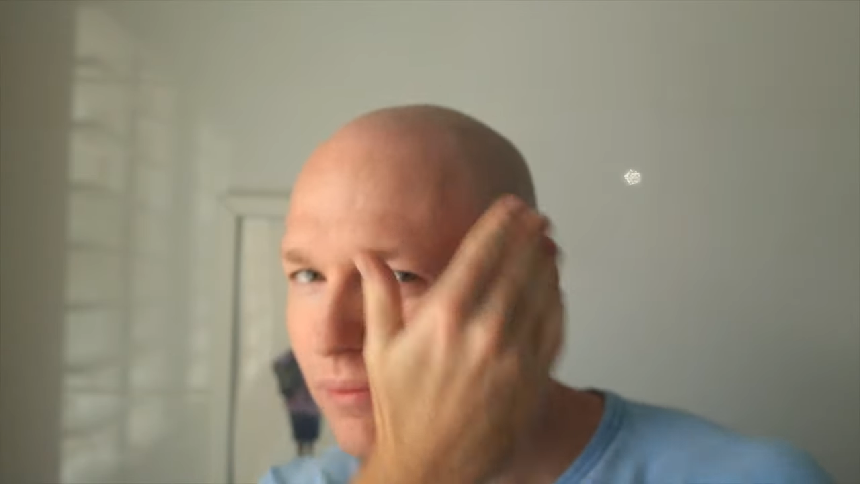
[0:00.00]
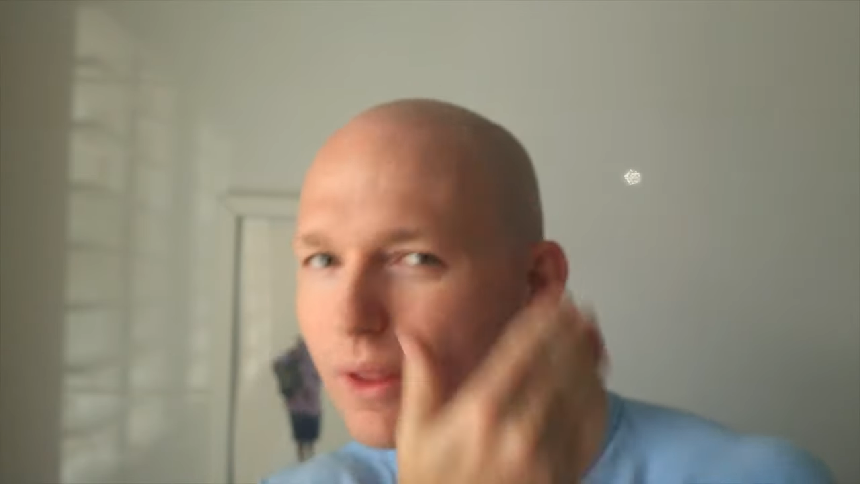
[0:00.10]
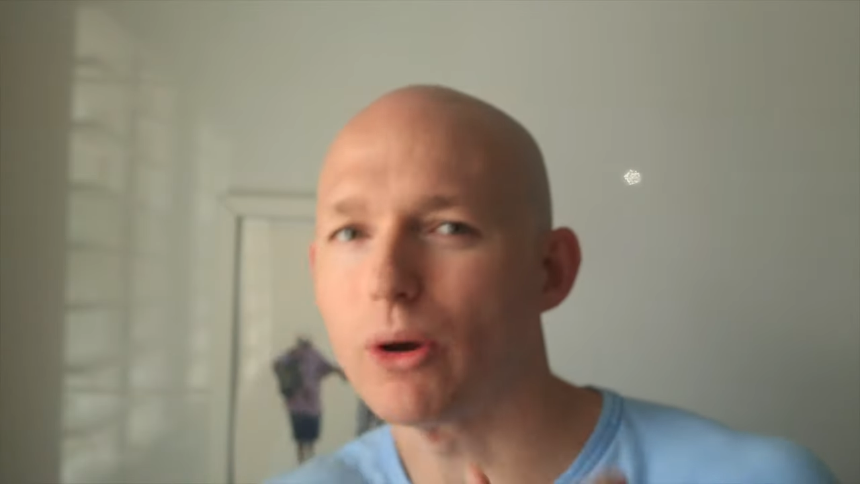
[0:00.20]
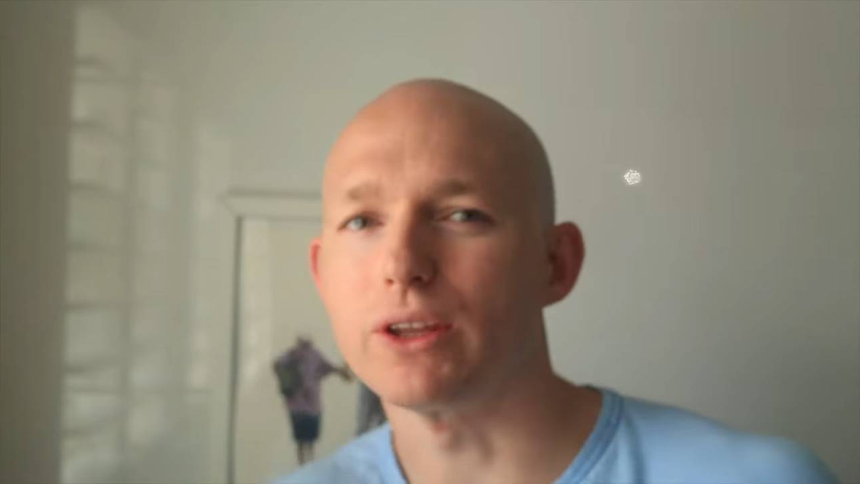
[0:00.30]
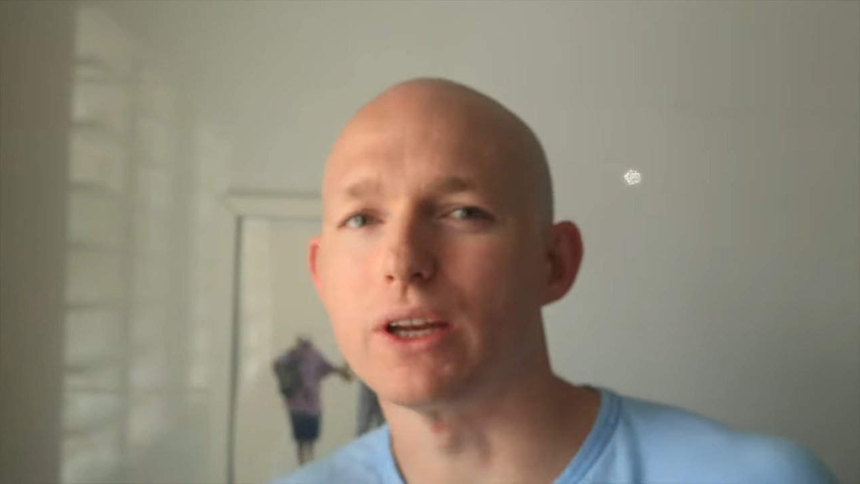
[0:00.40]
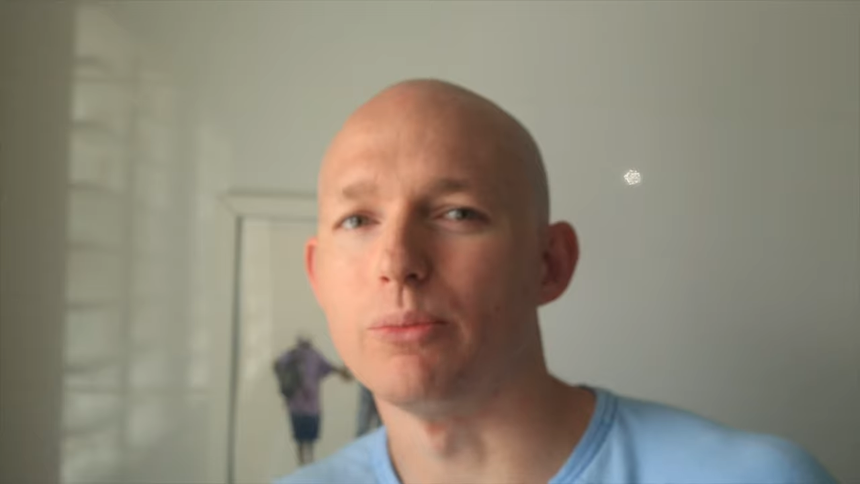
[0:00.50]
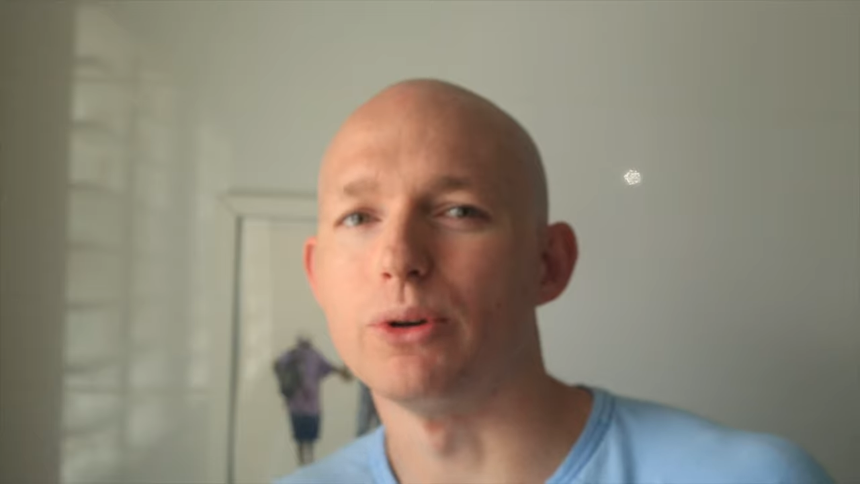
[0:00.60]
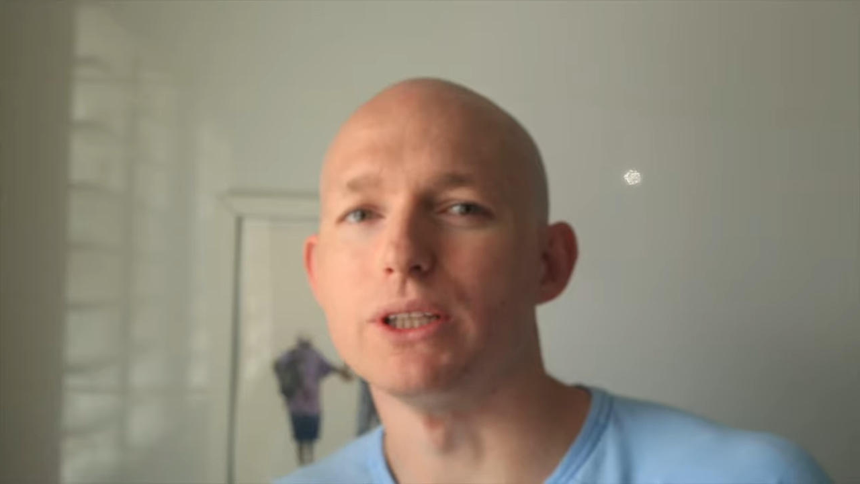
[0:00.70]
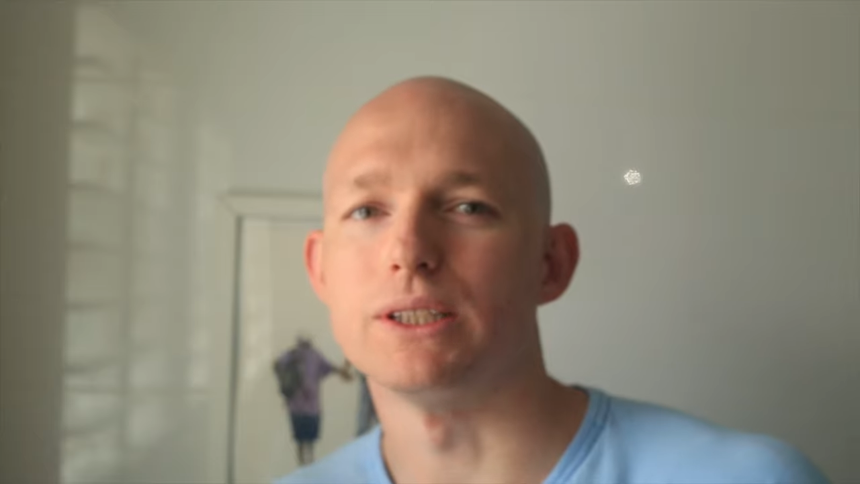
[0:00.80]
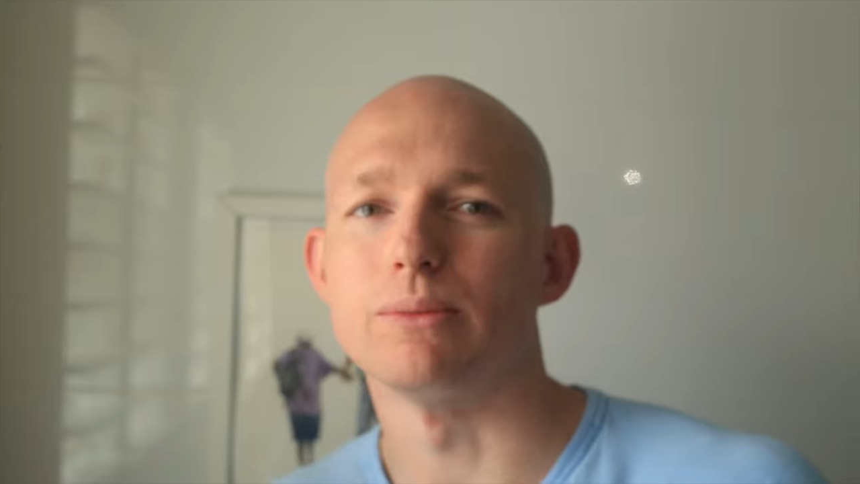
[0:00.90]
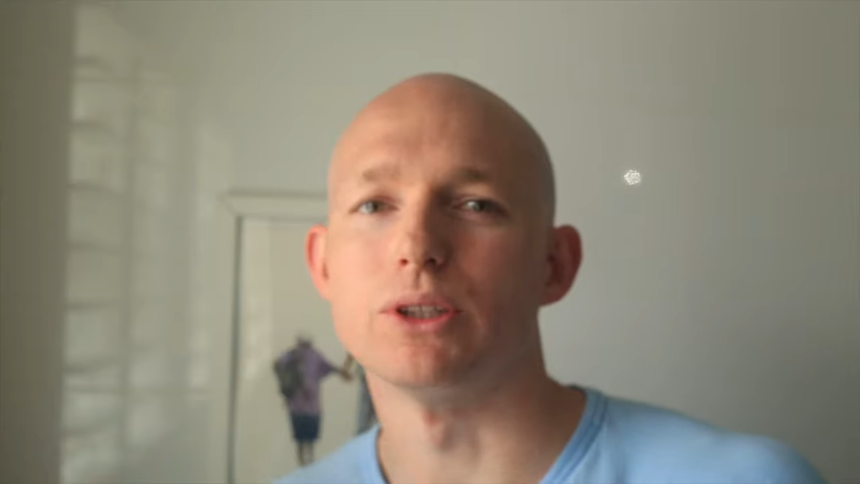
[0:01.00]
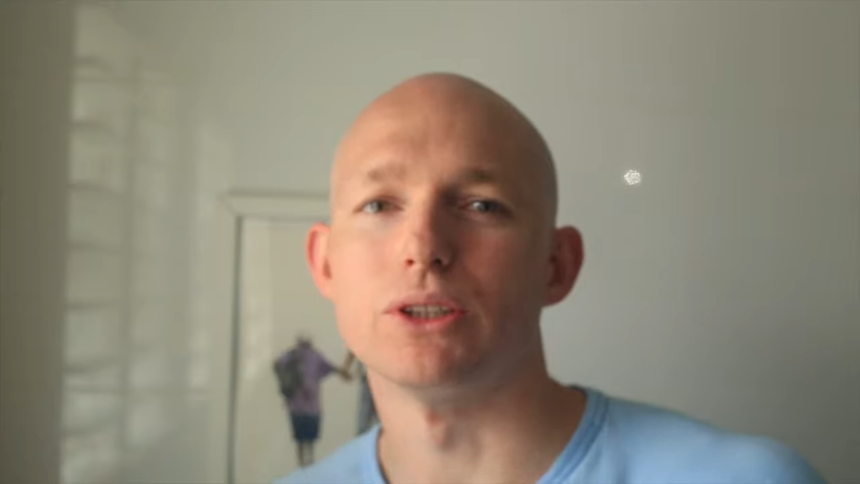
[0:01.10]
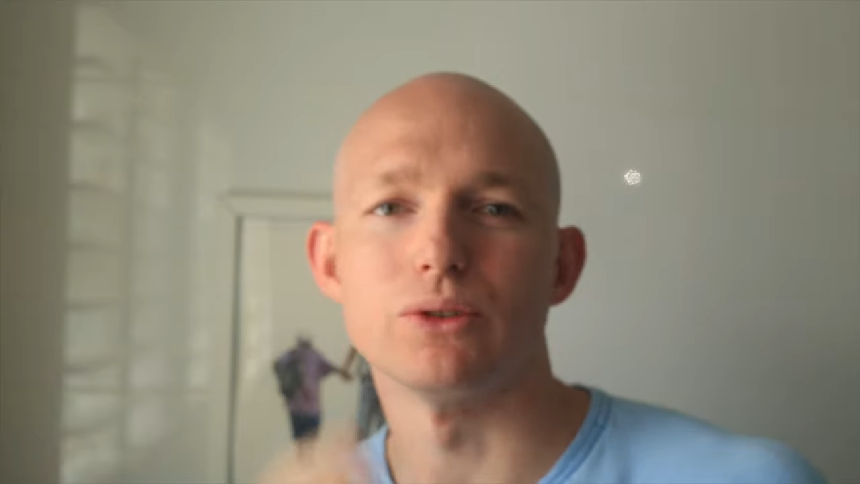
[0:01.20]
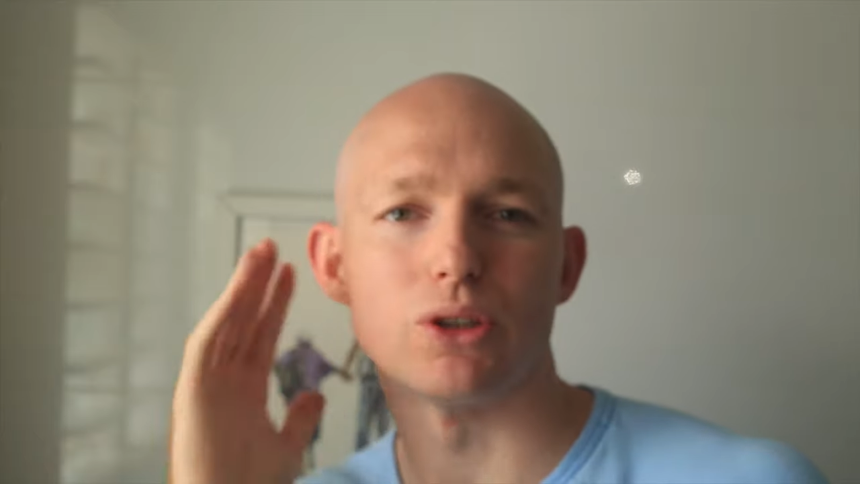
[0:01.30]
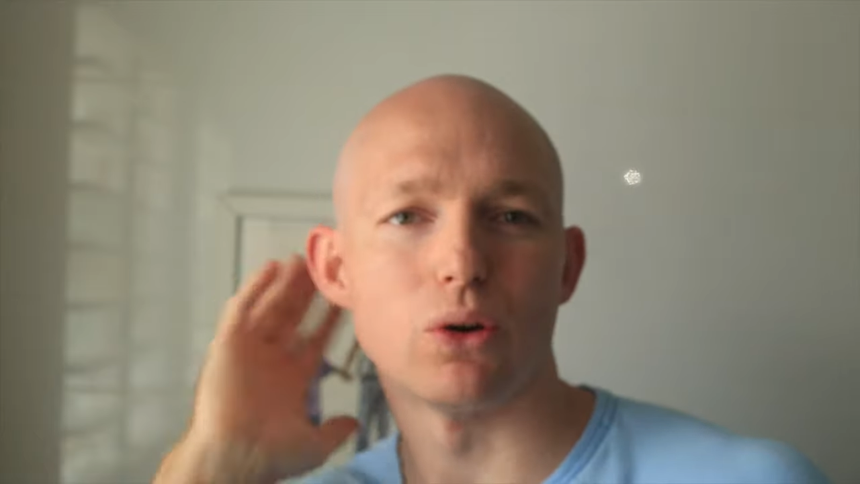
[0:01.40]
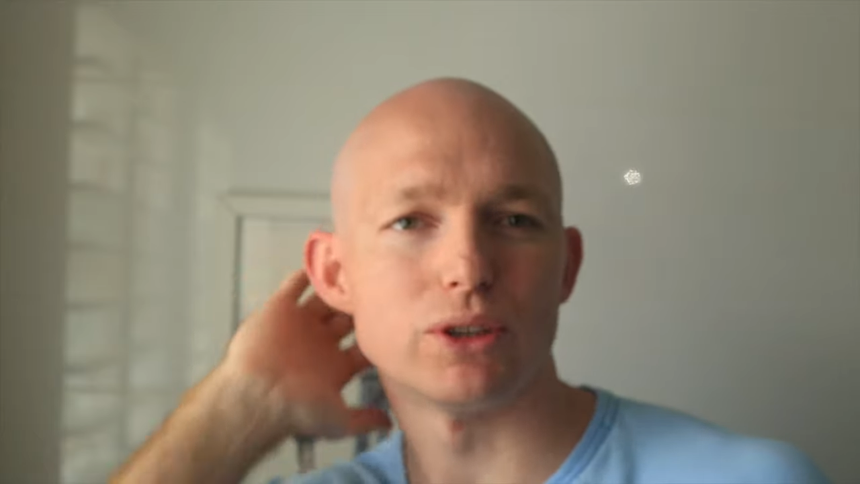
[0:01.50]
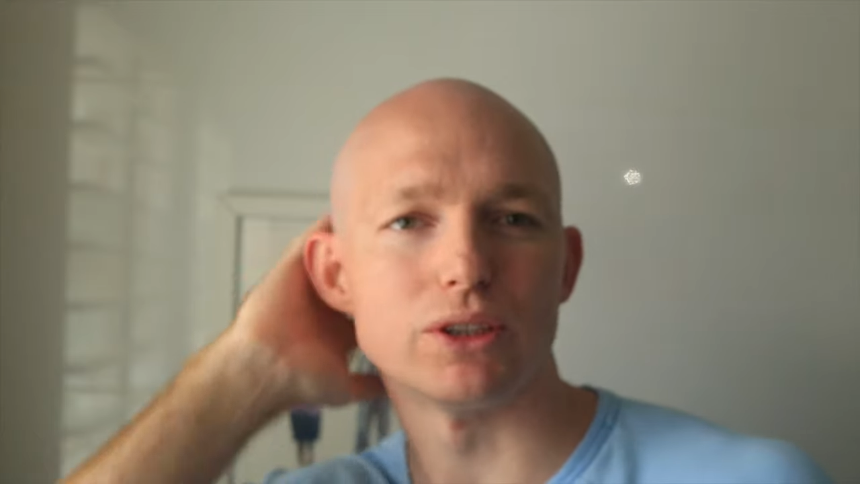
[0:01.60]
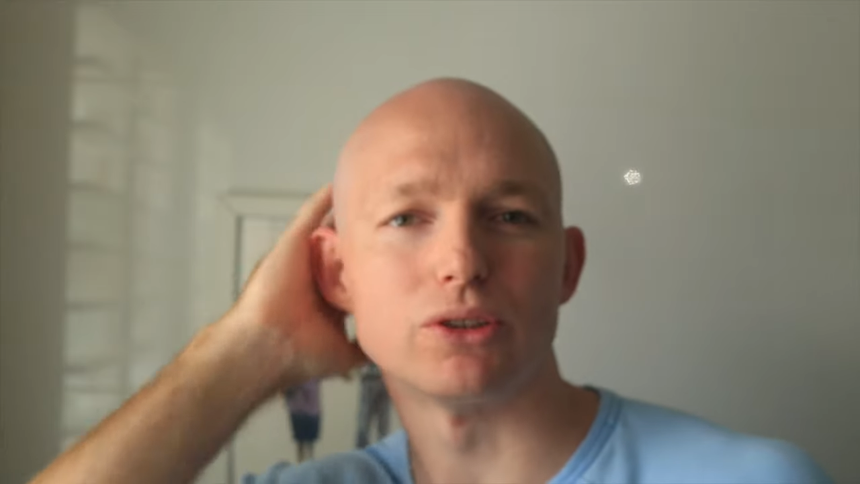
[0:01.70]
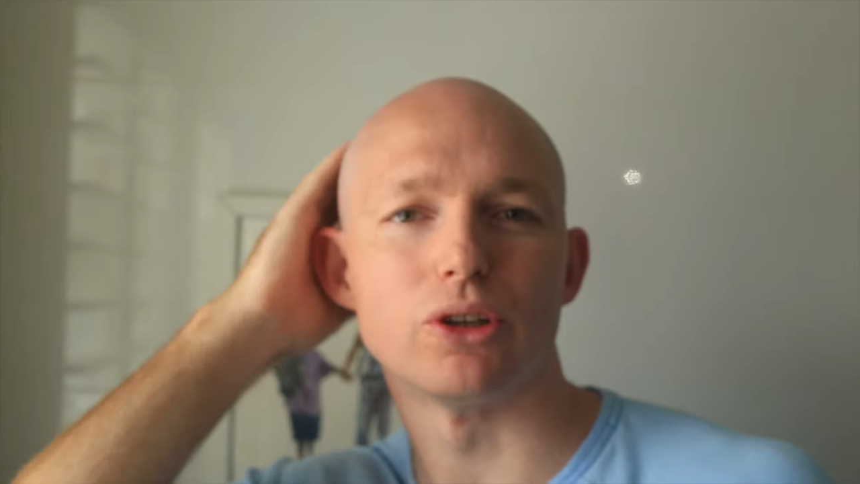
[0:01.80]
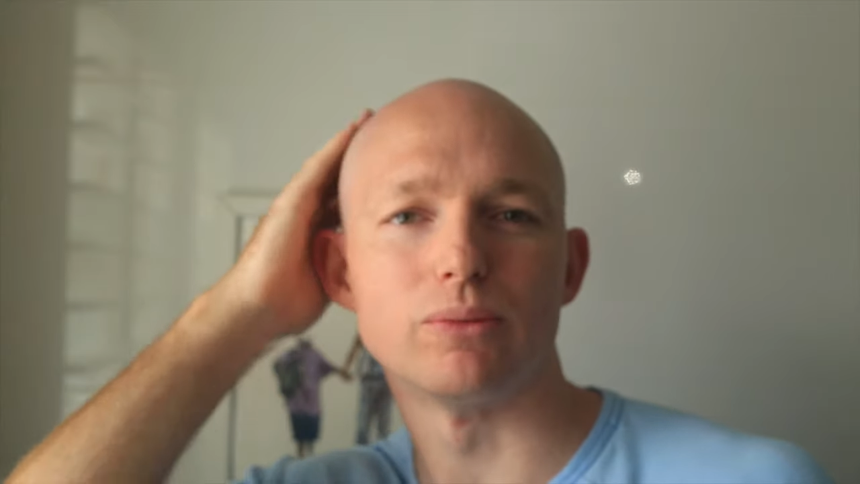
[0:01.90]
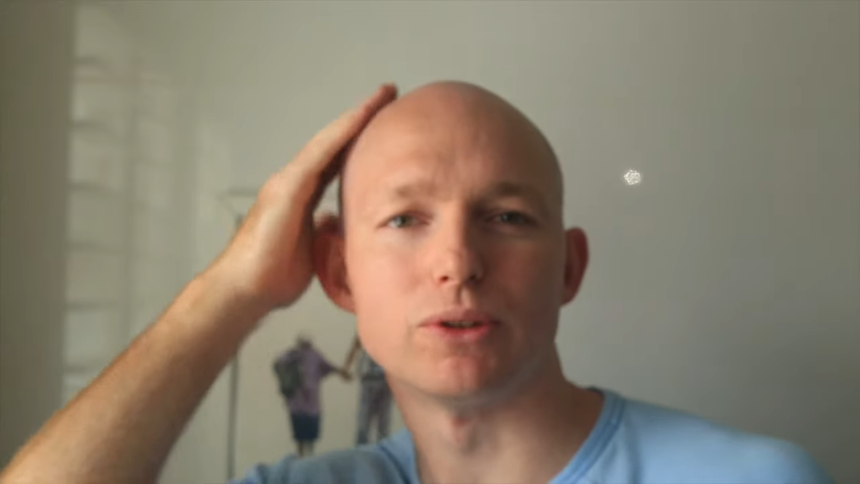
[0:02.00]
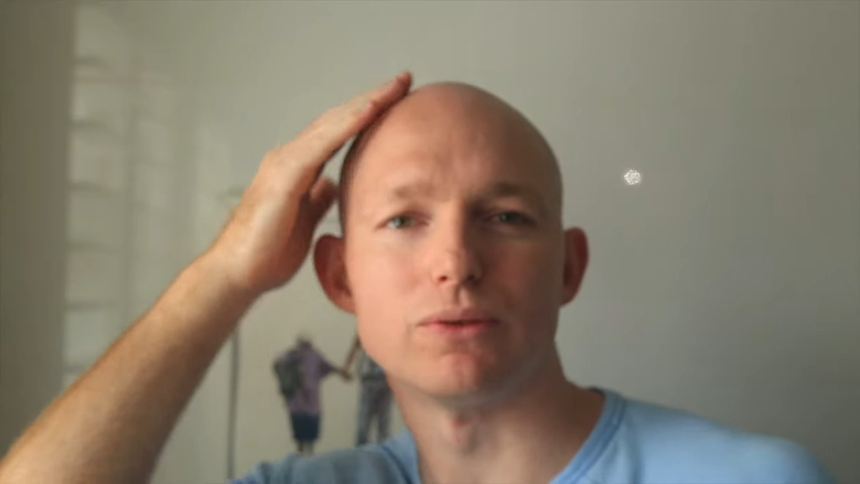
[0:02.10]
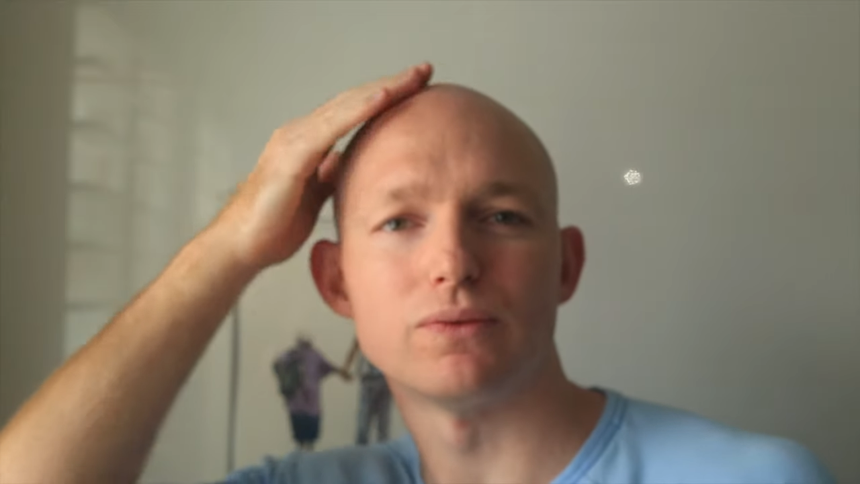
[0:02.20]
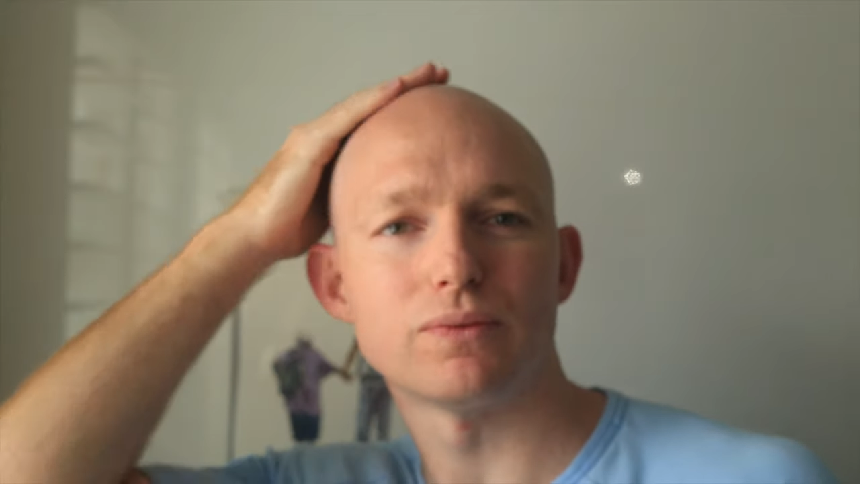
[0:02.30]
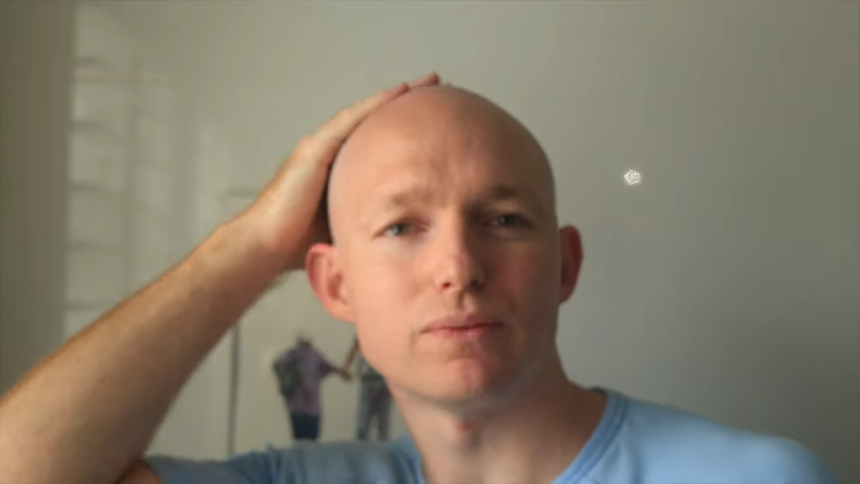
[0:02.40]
They both get a pretty similar results in terms of